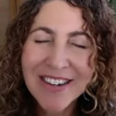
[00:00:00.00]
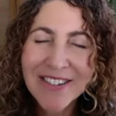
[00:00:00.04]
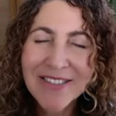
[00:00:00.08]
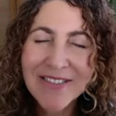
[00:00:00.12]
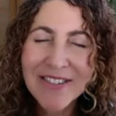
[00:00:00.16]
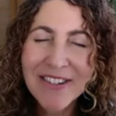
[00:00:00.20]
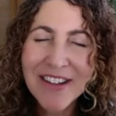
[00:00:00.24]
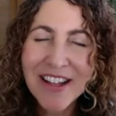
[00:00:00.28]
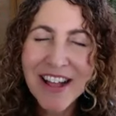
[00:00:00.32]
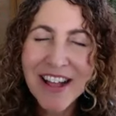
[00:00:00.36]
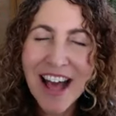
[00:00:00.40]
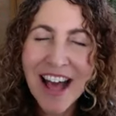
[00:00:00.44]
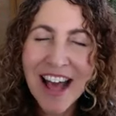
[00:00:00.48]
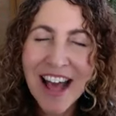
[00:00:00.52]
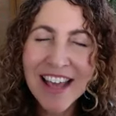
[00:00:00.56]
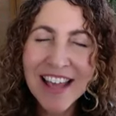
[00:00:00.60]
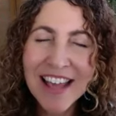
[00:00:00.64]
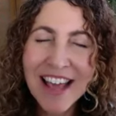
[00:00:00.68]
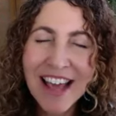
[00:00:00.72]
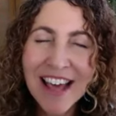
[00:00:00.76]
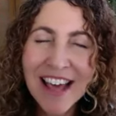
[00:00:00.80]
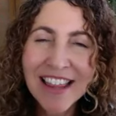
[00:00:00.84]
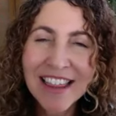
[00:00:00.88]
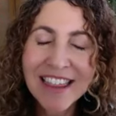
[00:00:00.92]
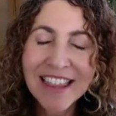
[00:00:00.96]
Well,
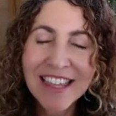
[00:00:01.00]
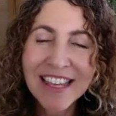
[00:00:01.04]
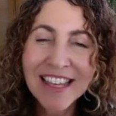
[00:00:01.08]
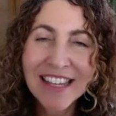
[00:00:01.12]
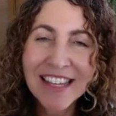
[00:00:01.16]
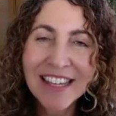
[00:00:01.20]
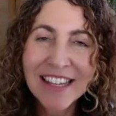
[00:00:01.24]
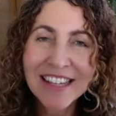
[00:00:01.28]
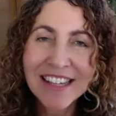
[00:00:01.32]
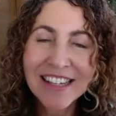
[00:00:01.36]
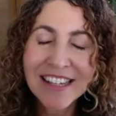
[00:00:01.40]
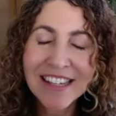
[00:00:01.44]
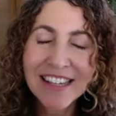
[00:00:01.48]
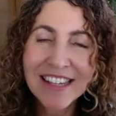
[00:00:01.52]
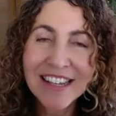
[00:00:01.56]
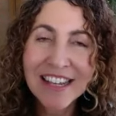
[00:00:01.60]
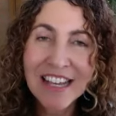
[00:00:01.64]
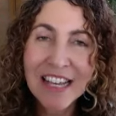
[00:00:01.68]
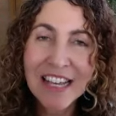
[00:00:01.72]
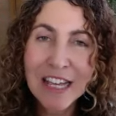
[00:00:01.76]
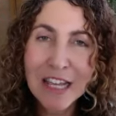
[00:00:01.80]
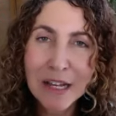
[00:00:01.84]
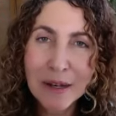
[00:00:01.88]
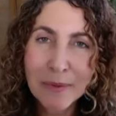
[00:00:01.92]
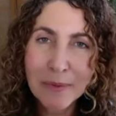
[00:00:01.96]
I think
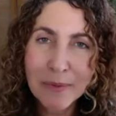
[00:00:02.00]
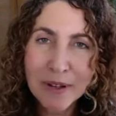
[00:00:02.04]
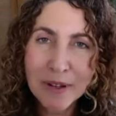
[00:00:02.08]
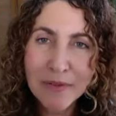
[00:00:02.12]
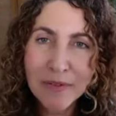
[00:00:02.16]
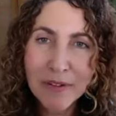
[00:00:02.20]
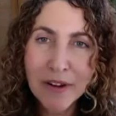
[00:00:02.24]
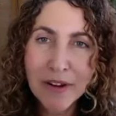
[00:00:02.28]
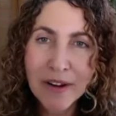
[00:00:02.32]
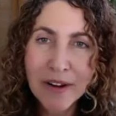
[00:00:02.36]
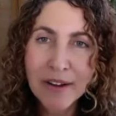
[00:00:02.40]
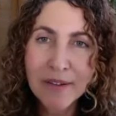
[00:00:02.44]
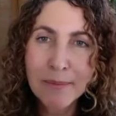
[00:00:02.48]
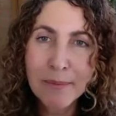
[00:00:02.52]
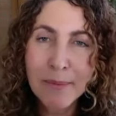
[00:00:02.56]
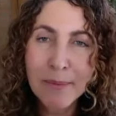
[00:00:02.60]
it can be very